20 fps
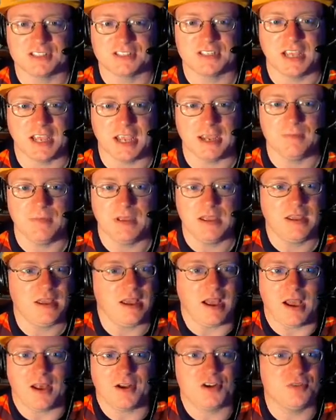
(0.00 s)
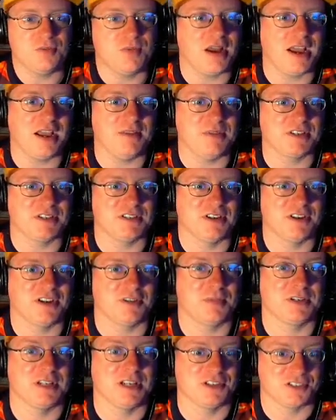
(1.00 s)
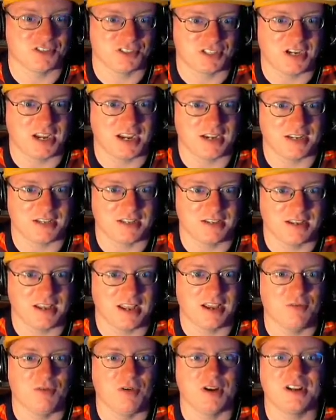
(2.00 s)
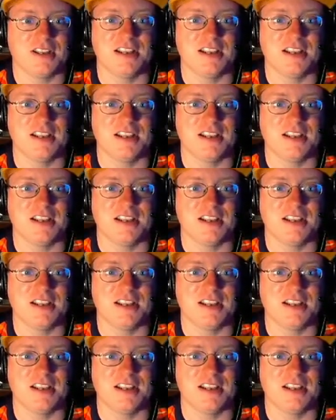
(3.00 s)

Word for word: game, I don't mind missing out on a potential shiny. I want to